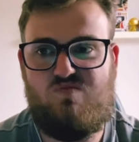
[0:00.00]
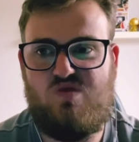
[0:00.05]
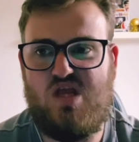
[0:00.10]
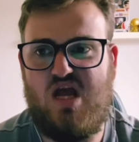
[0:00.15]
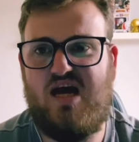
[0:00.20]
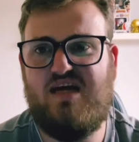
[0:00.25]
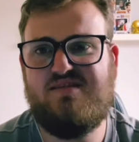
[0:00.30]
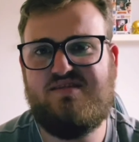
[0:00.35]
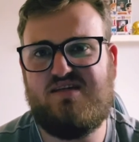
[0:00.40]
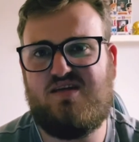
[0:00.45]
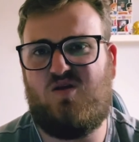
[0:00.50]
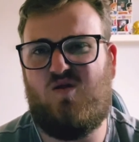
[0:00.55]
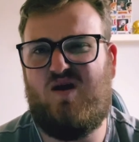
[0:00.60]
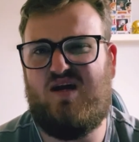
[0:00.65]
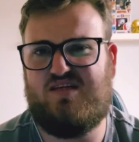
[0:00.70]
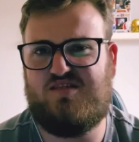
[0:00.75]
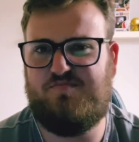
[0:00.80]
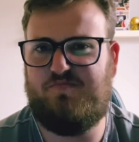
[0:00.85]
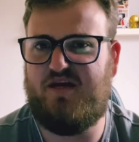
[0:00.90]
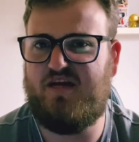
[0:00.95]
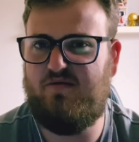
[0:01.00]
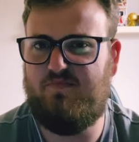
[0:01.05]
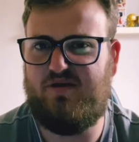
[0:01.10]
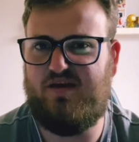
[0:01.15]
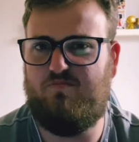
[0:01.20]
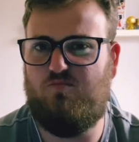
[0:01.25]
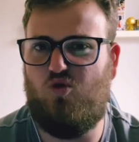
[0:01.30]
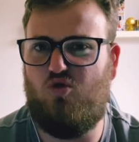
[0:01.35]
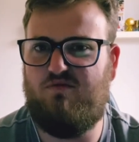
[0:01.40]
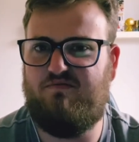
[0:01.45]
Hunter Clark's been a
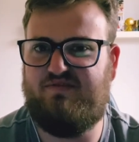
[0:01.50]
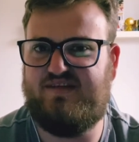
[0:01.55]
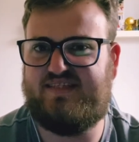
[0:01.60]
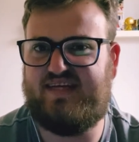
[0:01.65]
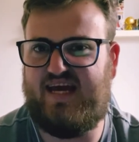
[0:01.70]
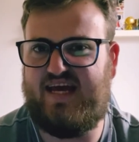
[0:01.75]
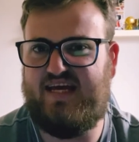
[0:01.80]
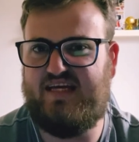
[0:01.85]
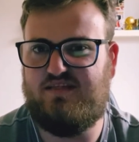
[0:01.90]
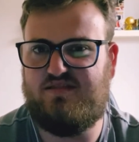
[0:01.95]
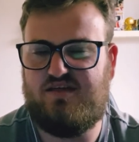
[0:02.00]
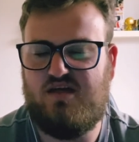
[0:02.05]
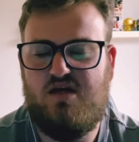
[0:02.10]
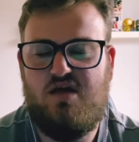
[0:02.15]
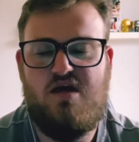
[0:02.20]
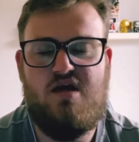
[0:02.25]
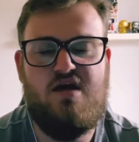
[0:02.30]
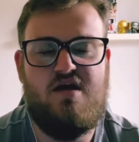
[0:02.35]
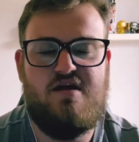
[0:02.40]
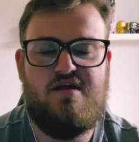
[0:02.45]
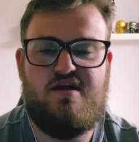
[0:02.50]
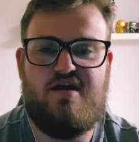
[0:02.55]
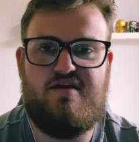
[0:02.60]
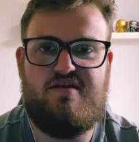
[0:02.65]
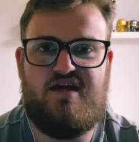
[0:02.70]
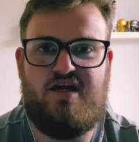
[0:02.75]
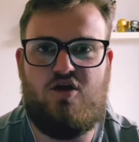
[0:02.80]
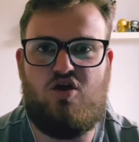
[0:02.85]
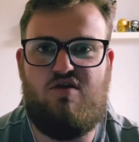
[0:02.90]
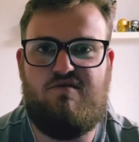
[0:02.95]
bit more of a tease than I
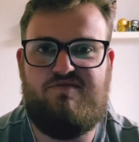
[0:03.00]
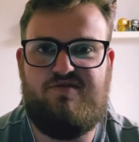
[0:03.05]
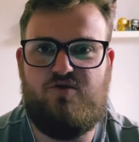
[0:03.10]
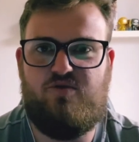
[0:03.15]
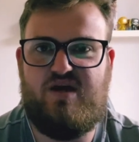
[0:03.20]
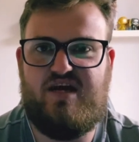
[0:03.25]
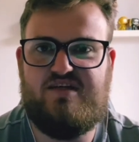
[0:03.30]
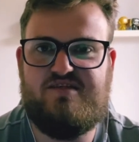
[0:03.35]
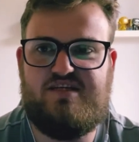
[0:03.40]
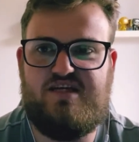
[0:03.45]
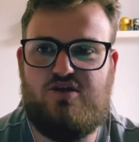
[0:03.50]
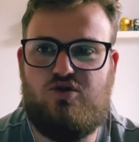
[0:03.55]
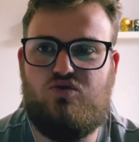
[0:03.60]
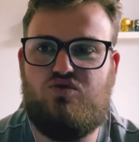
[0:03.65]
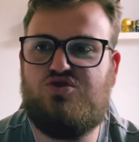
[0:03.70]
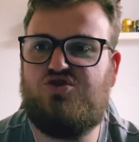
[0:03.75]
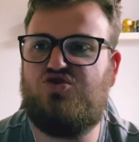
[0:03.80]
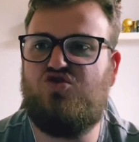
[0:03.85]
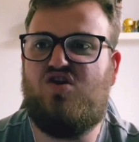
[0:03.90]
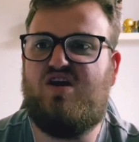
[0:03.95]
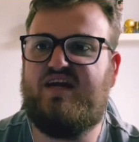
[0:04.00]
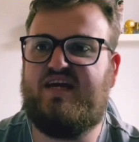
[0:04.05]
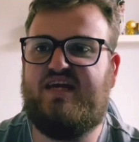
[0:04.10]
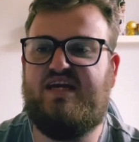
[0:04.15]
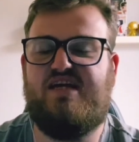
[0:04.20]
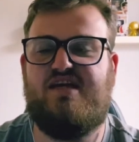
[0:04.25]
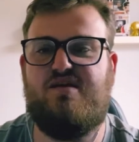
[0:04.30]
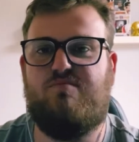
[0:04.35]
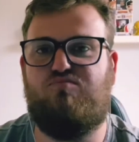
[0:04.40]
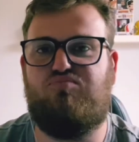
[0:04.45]
think Caulfield has. He looks like
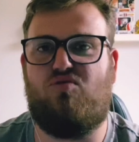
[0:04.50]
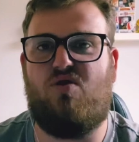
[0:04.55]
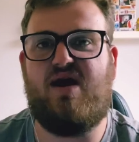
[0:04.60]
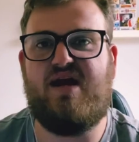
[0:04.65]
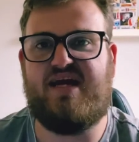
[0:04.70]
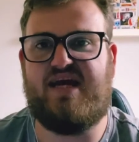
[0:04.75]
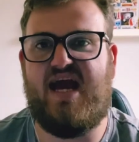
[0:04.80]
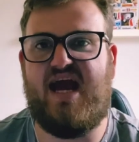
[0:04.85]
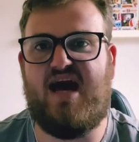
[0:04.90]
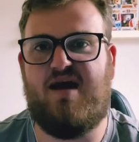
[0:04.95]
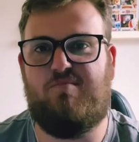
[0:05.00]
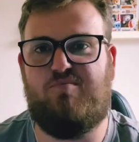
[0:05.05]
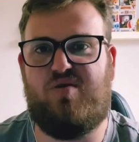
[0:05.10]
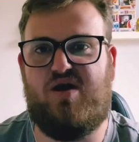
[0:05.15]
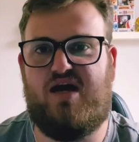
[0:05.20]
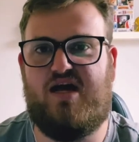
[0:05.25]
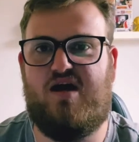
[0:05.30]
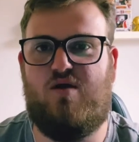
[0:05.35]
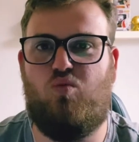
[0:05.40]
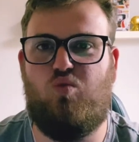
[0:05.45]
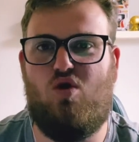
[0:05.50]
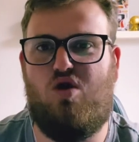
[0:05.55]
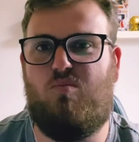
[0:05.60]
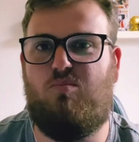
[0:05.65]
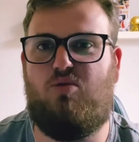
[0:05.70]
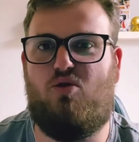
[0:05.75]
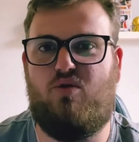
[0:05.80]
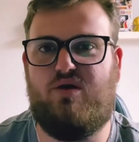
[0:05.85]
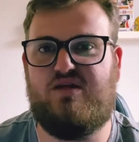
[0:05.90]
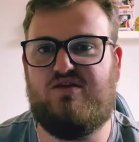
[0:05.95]
he can break out, but at what
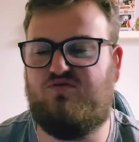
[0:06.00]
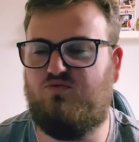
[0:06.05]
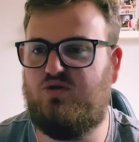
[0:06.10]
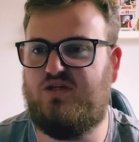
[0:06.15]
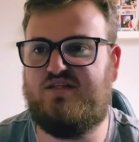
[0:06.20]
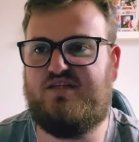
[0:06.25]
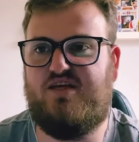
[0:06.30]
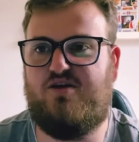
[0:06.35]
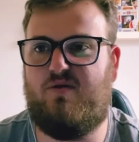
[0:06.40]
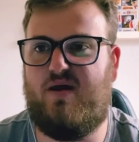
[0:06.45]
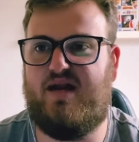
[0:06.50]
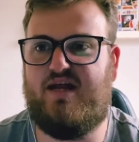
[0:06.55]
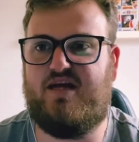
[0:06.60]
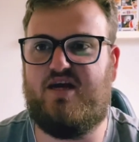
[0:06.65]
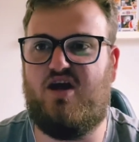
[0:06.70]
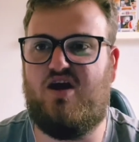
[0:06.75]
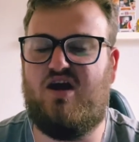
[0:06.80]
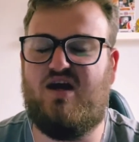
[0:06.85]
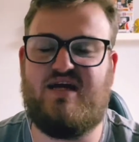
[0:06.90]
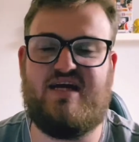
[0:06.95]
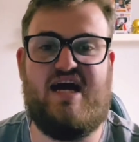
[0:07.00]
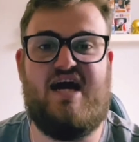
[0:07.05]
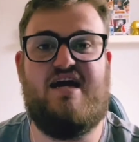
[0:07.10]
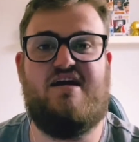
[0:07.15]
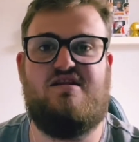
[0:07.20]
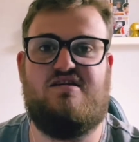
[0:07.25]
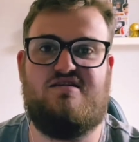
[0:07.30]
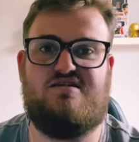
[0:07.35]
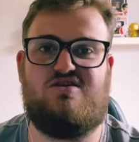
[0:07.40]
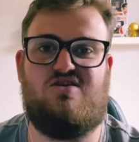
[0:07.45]
point do we sit around and go, okay,
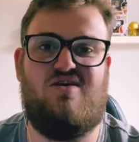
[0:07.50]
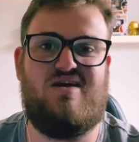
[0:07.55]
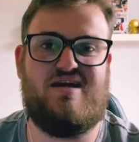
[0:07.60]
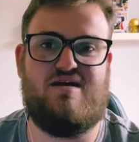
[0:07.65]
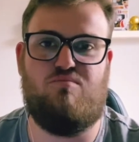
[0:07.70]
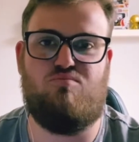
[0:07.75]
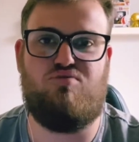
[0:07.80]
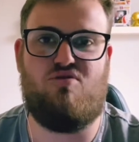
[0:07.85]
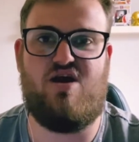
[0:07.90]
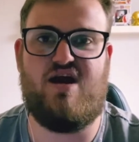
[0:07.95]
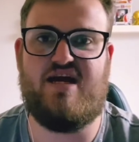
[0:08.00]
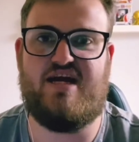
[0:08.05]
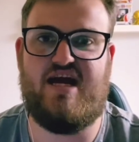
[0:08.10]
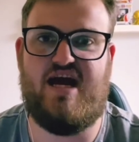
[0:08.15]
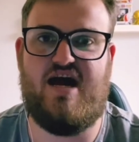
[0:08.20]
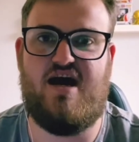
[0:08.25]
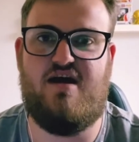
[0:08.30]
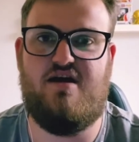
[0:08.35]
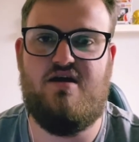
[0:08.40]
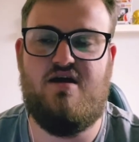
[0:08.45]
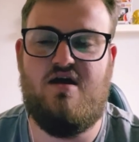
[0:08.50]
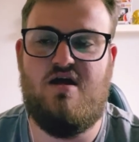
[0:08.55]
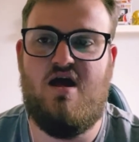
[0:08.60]
this guy can break out?